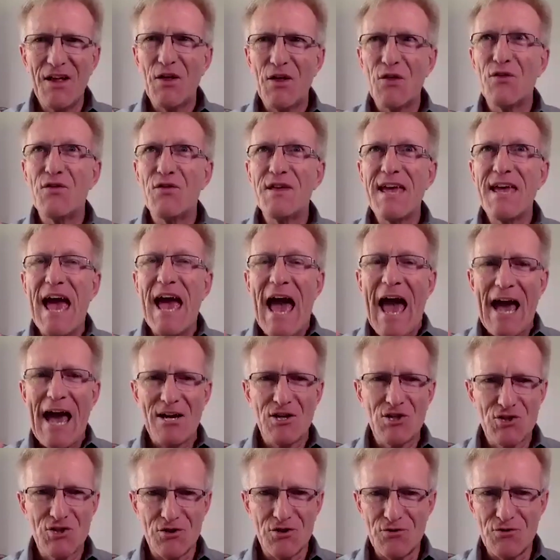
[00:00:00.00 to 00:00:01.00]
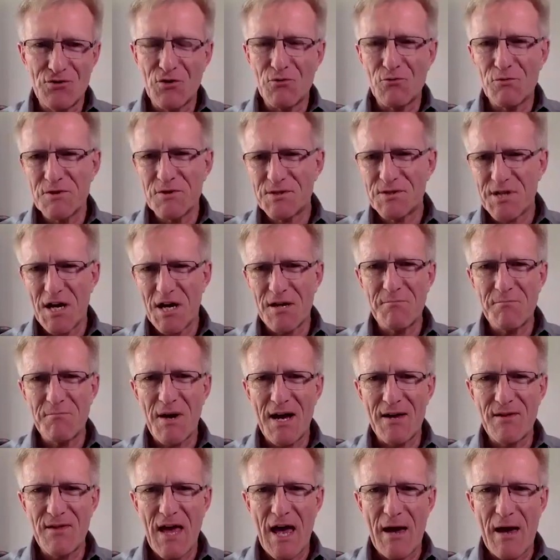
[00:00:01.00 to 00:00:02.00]
the action that was done
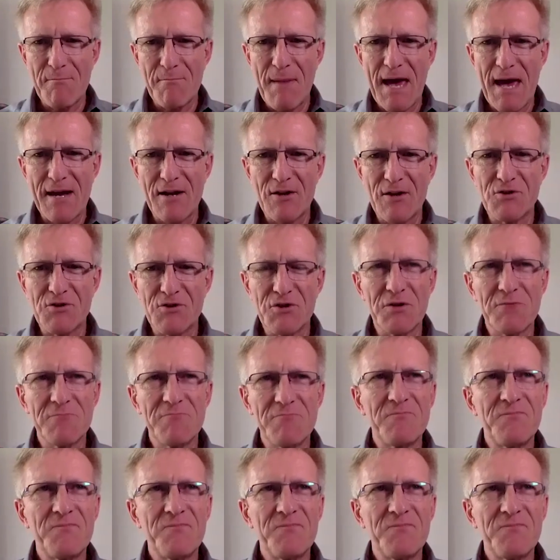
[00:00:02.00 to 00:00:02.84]
by that manager.